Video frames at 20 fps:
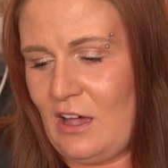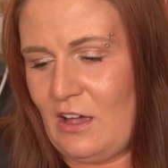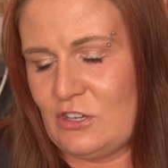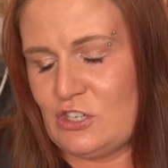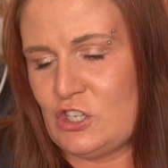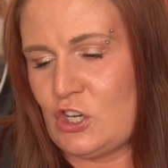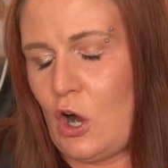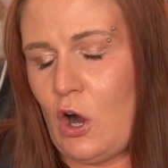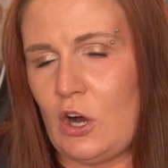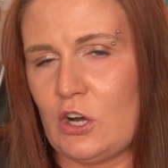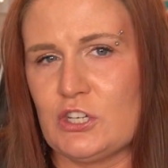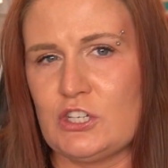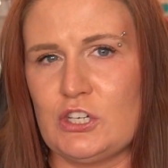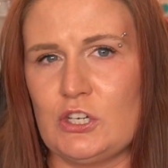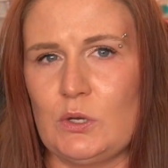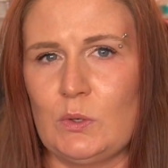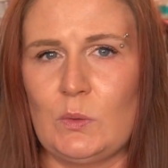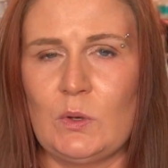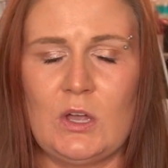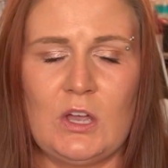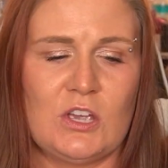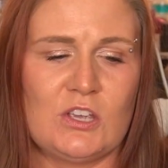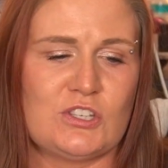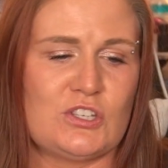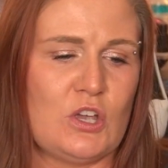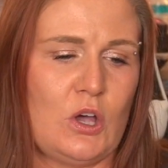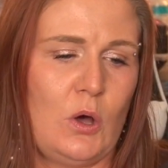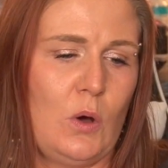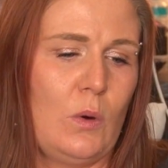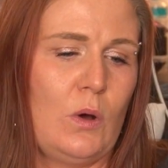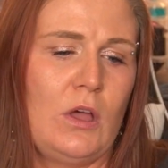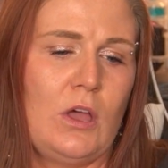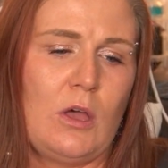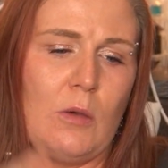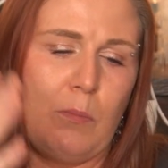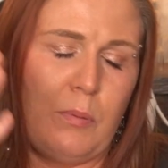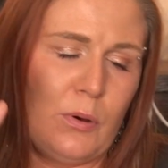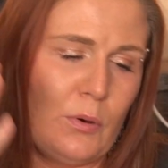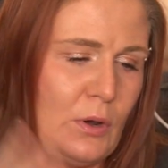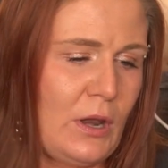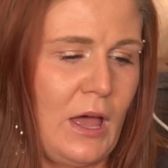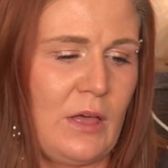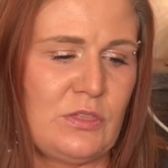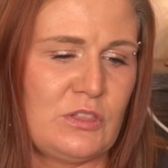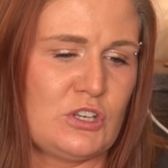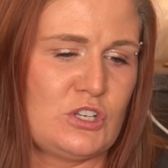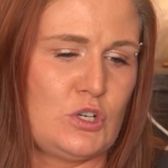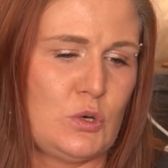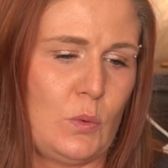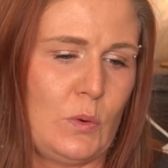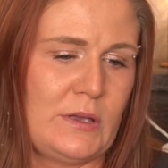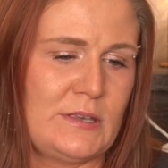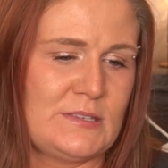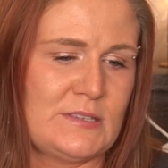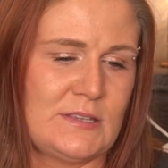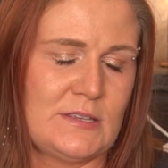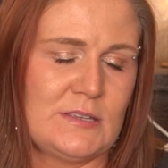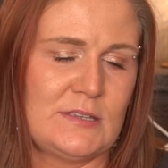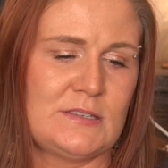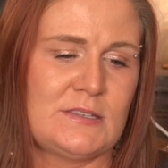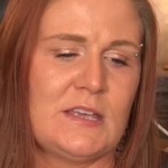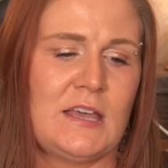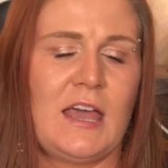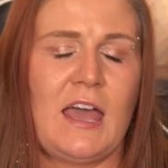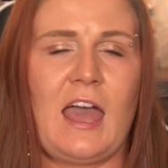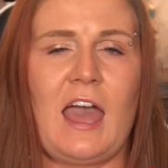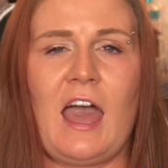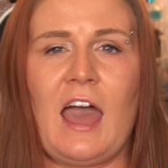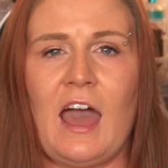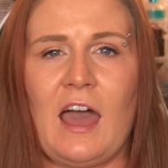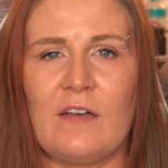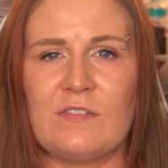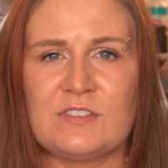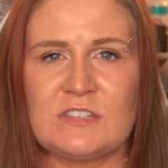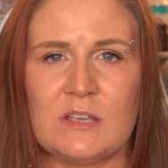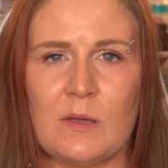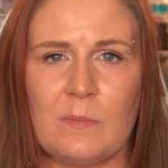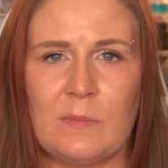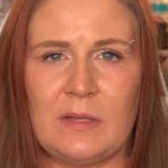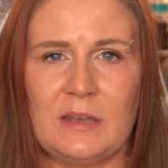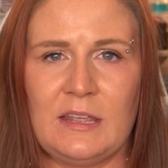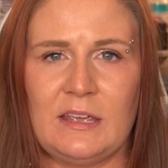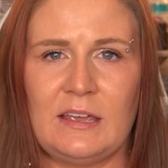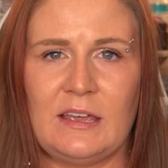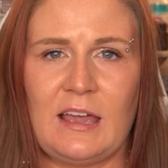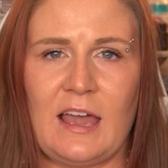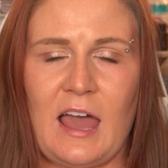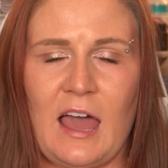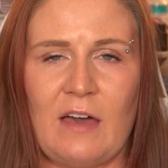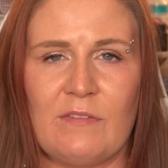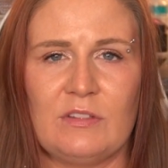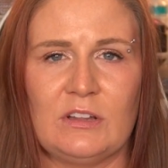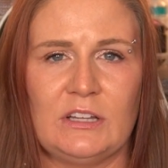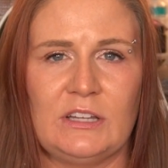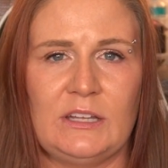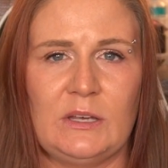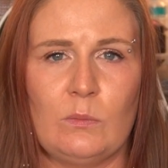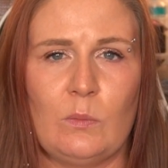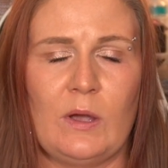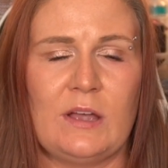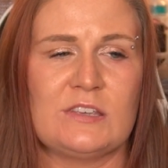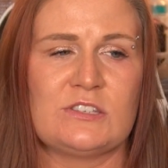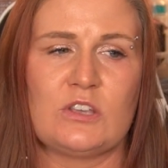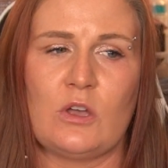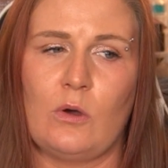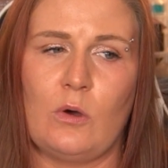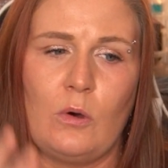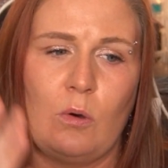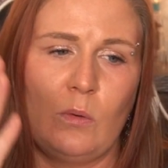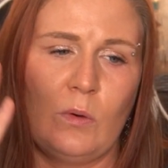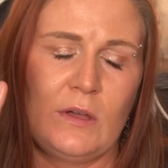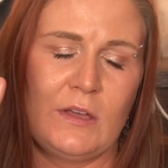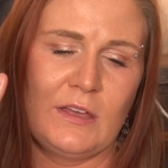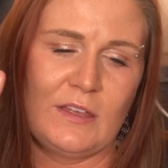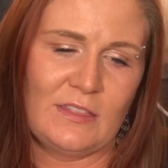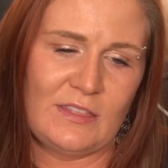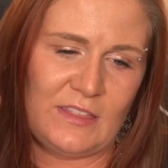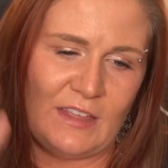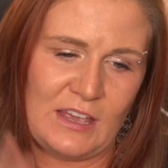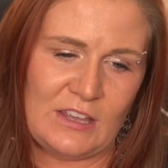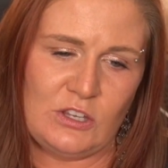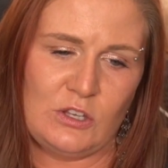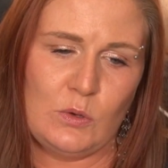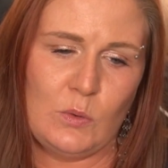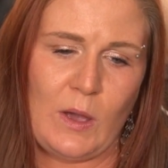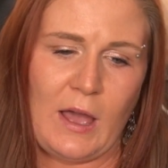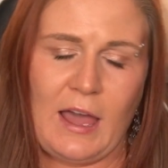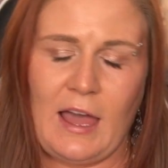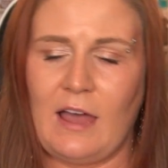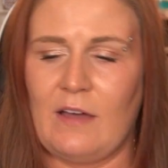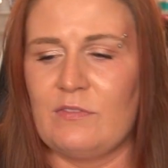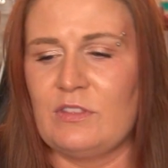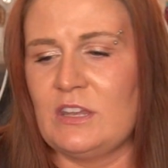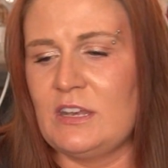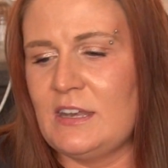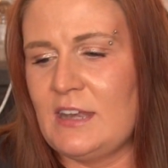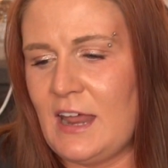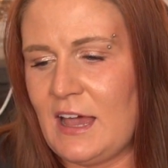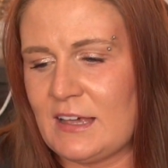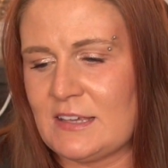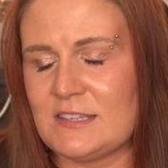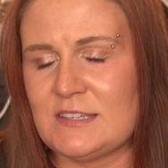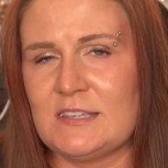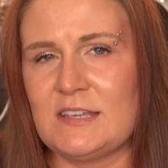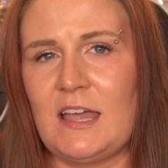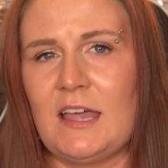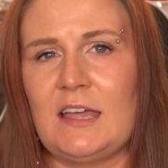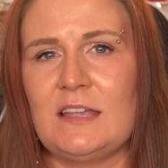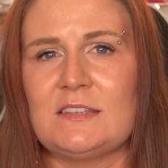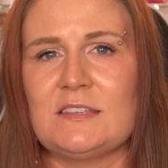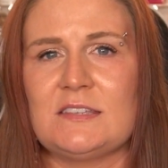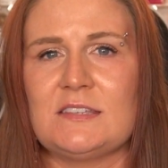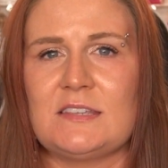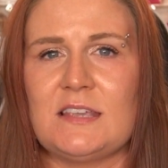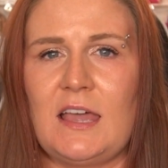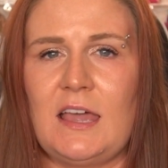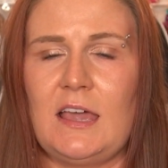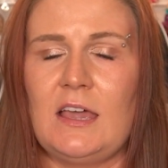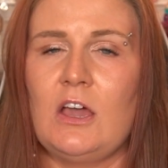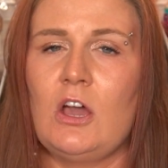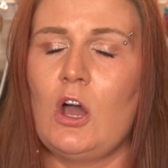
charge you. So put out the choices, have somebody have the leeway, so then you have the next day to say,